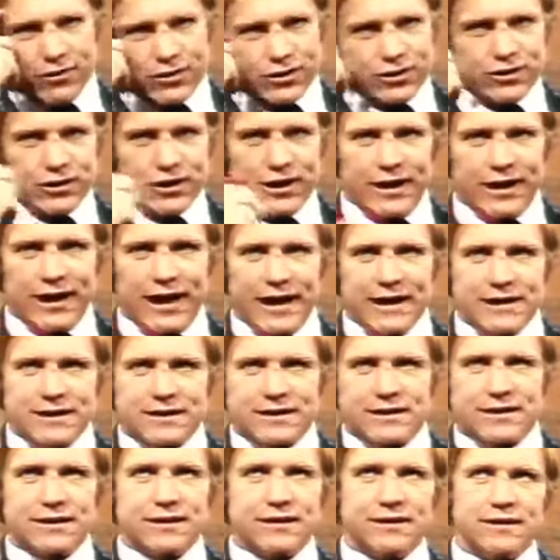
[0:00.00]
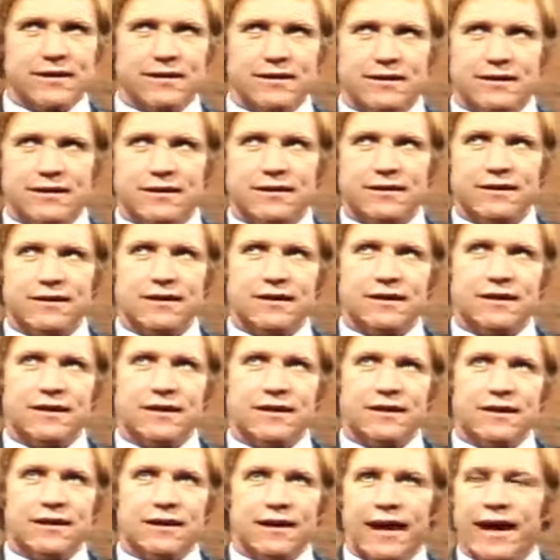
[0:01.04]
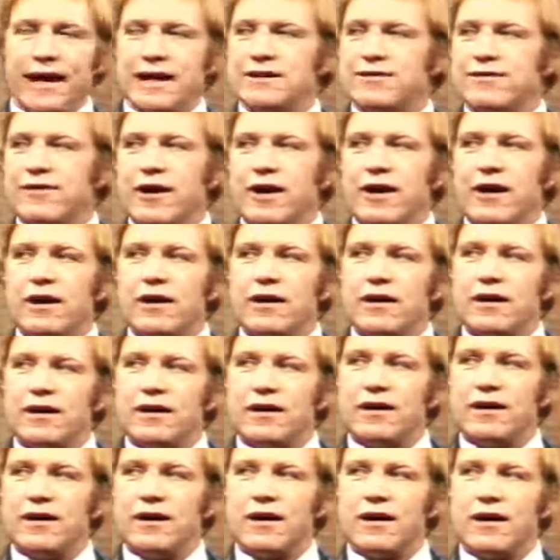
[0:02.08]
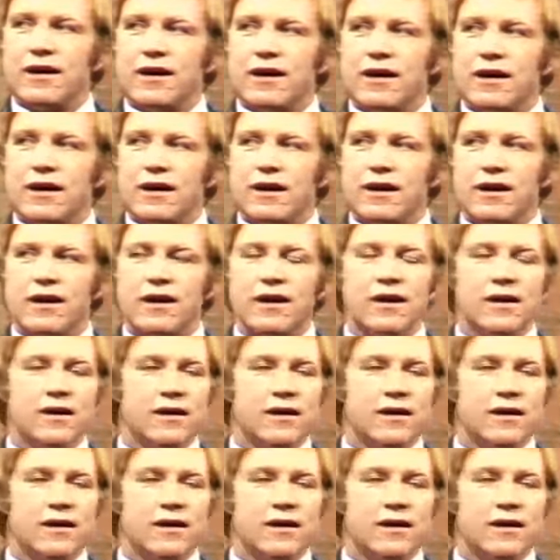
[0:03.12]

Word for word: was early last, uh, last fall. you think that had any effect?